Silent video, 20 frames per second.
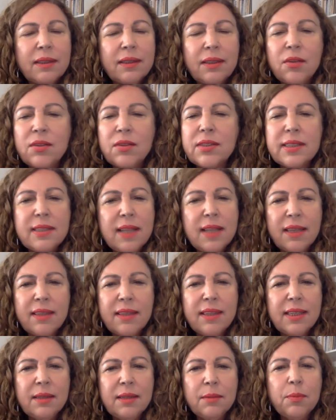is
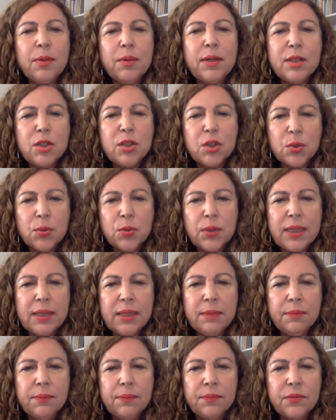nothing but a
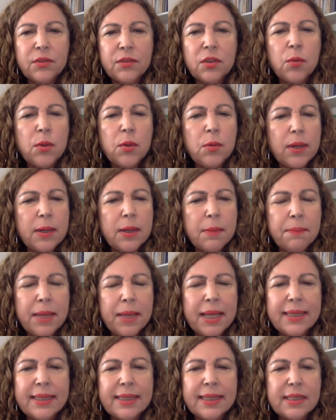dream. So we want to
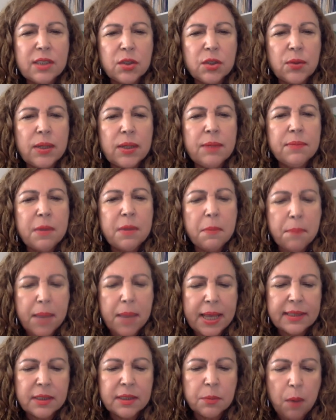make this dream the
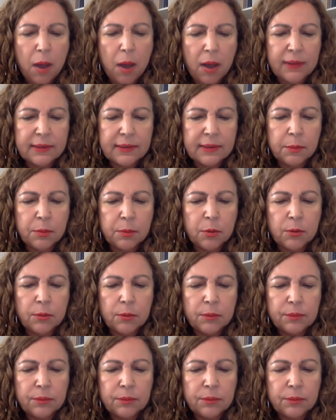best possible.